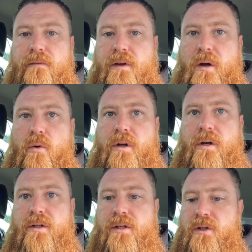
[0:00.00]
of the
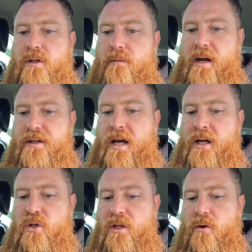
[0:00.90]
audio system has
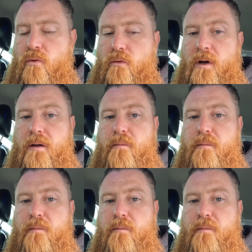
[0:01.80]
actually already